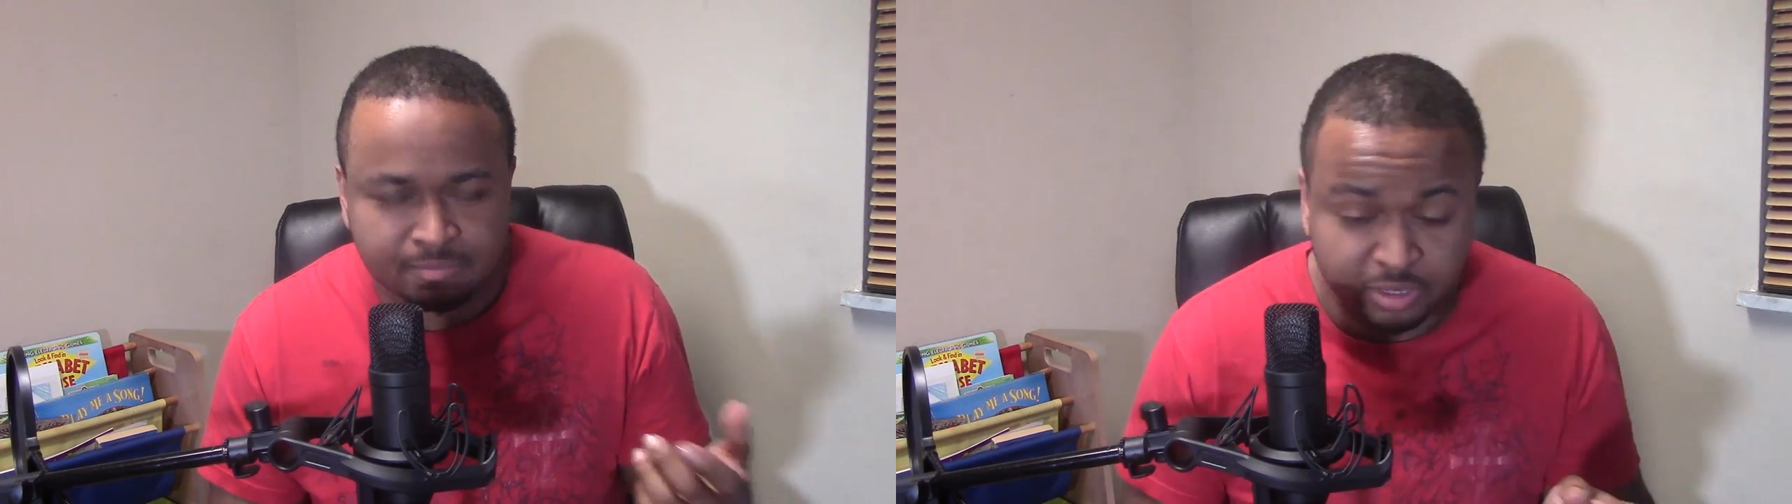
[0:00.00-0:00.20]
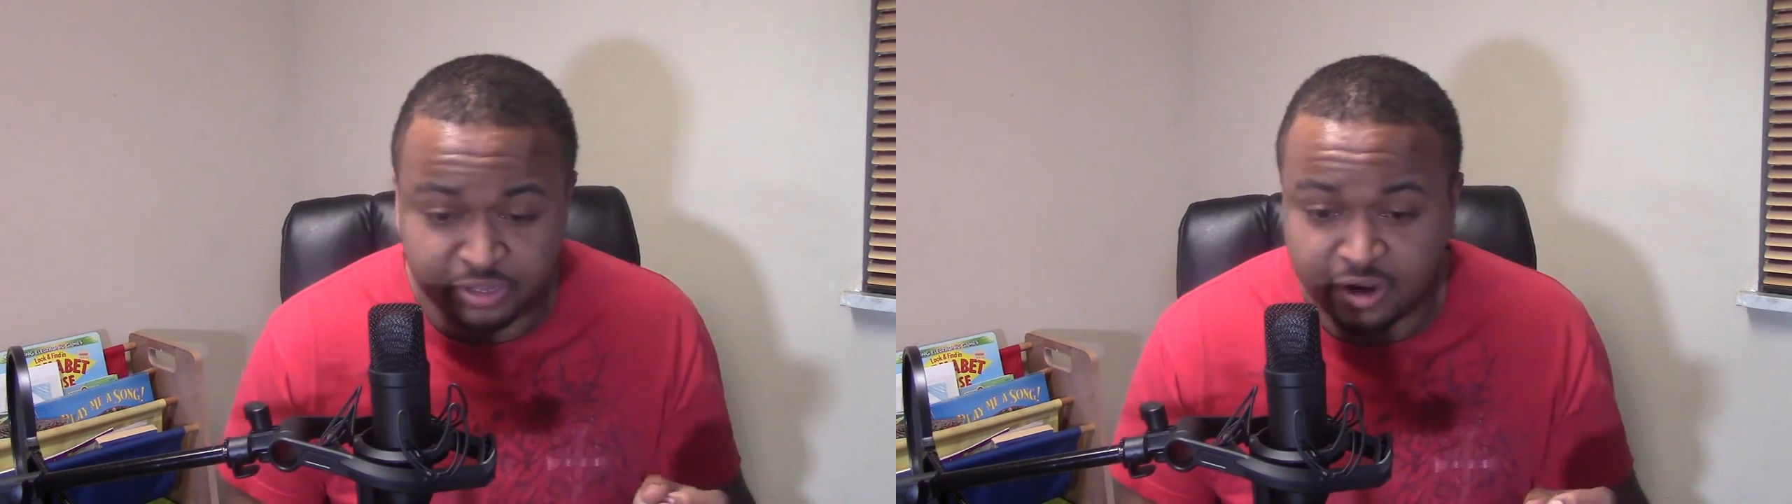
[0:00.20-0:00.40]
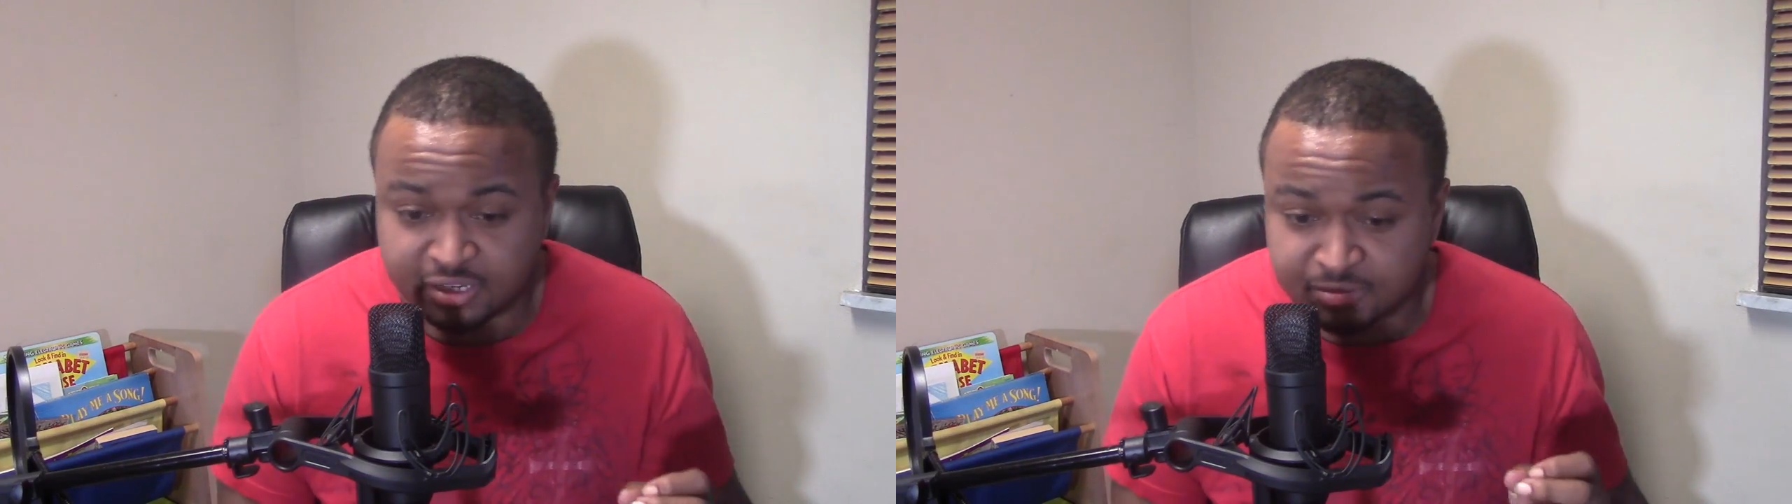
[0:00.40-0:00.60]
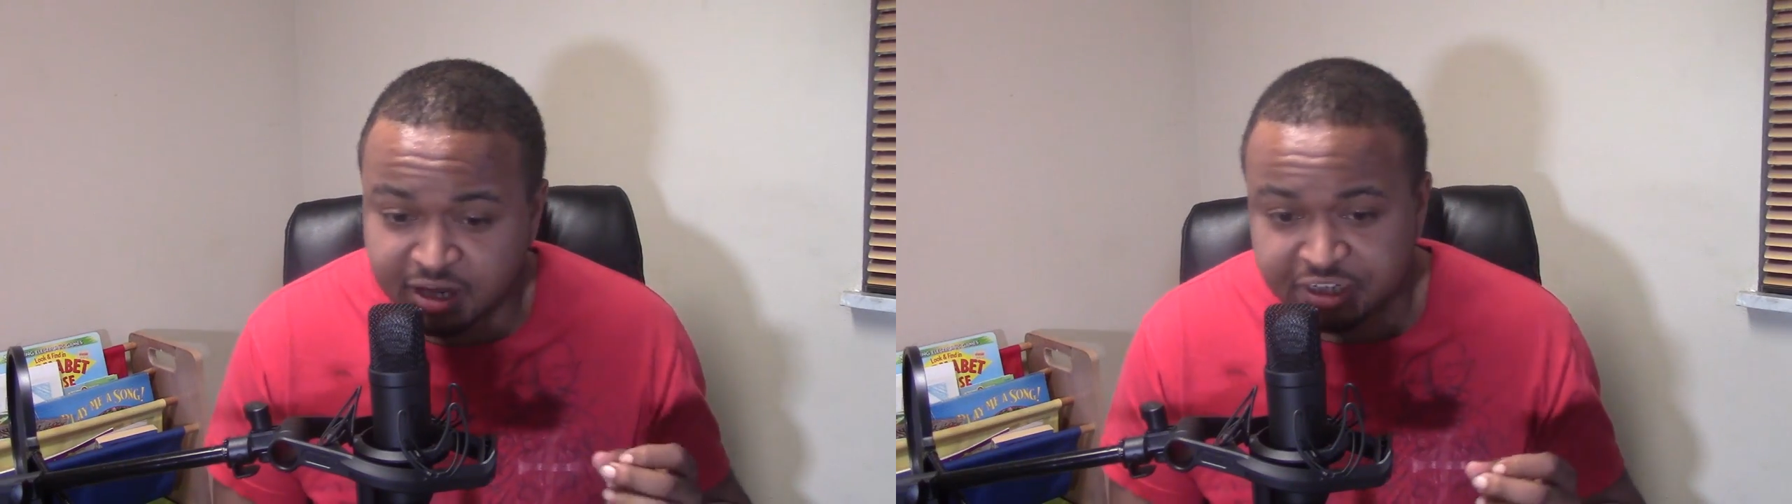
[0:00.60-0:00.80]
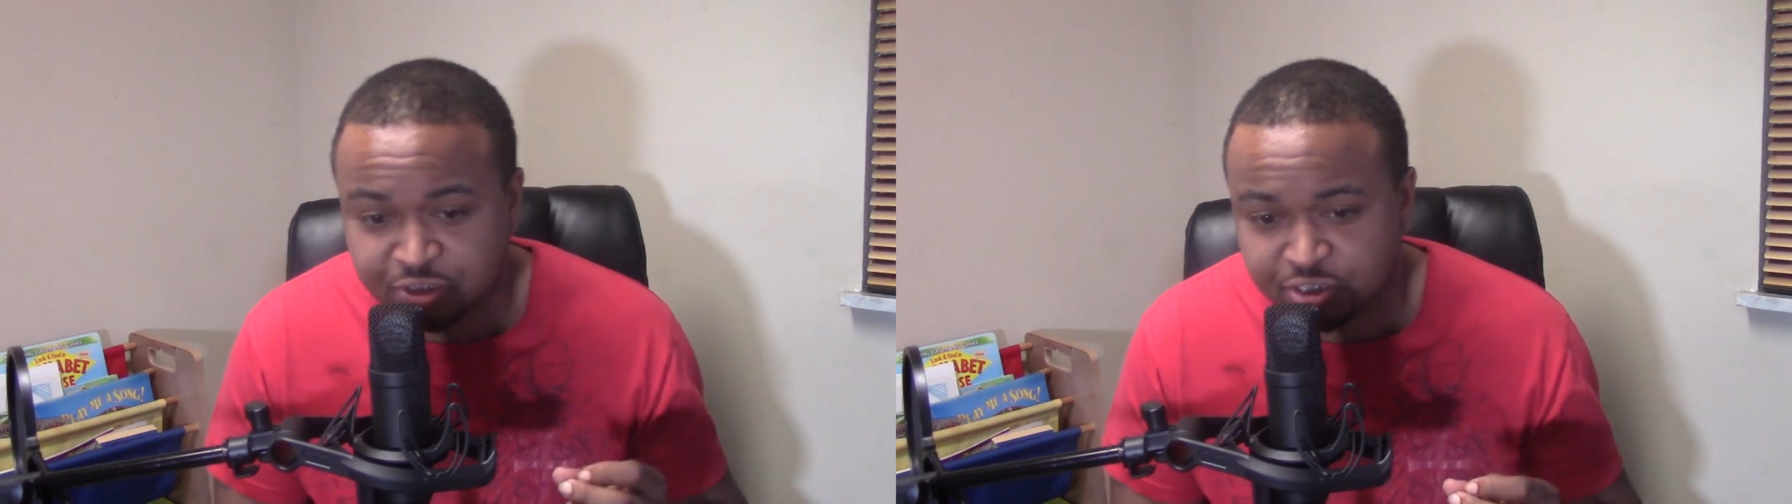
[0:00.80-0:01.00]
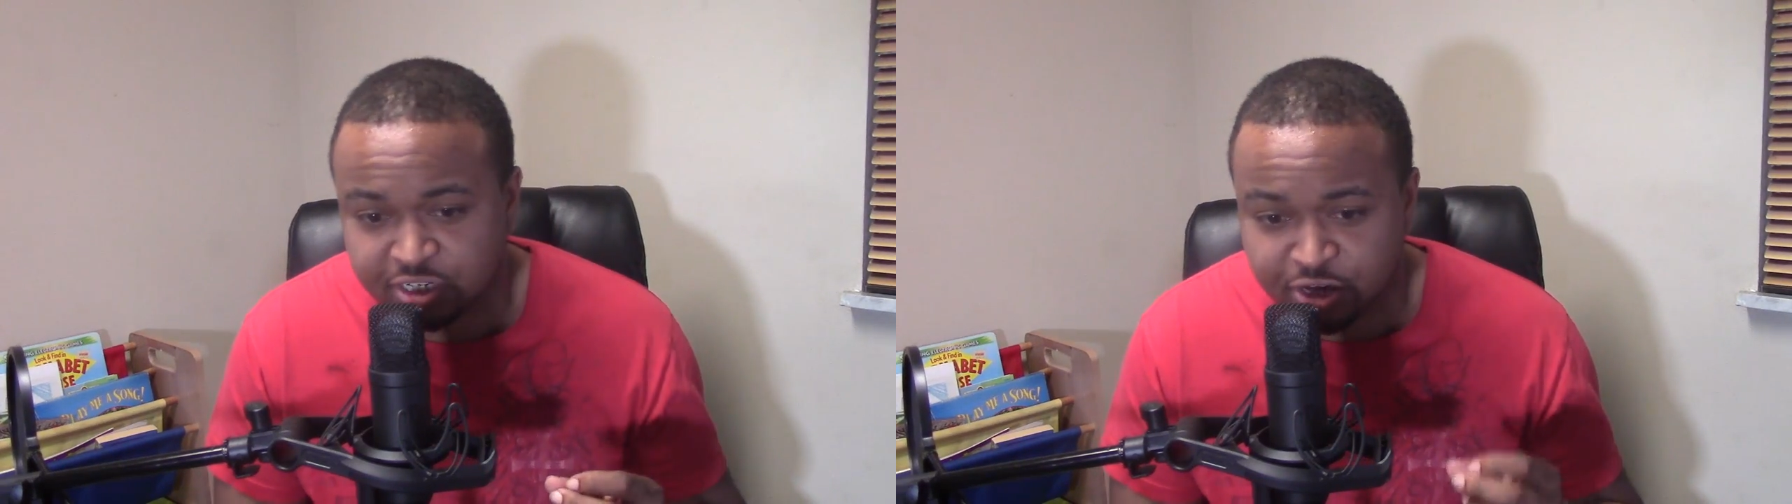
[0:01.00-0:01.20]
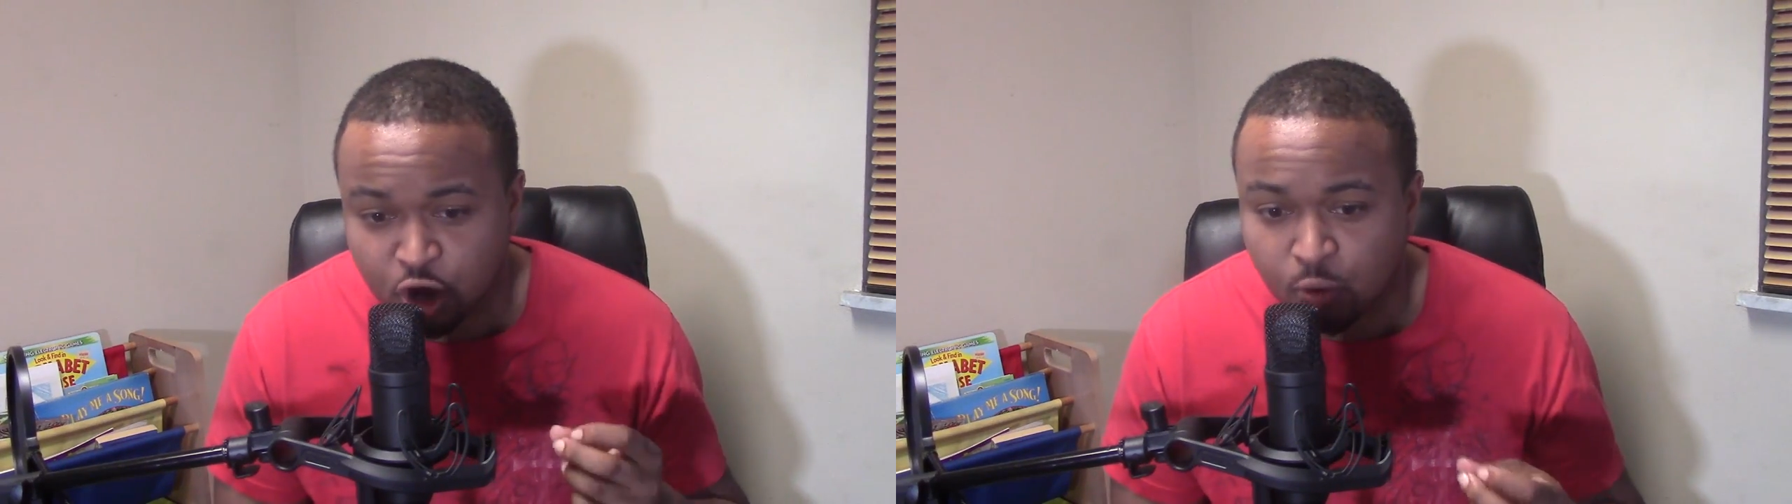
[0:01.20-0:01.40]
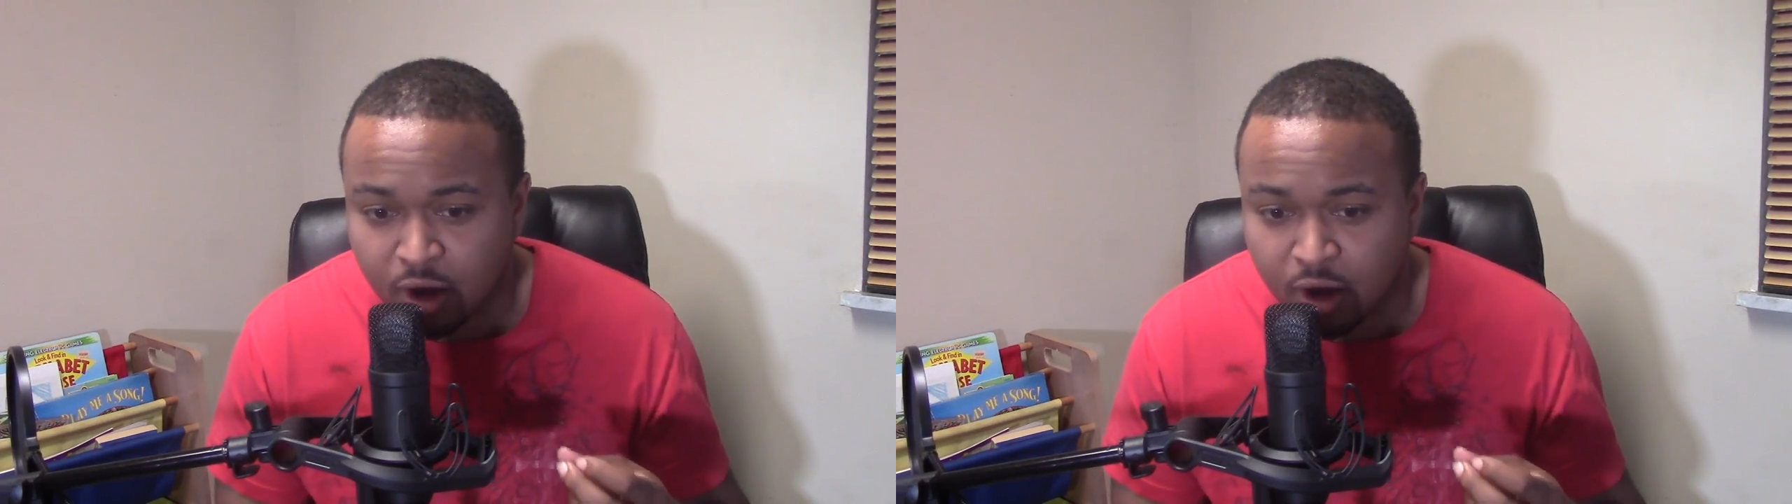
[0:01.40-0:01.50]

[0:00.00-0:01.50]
But there are some things you should know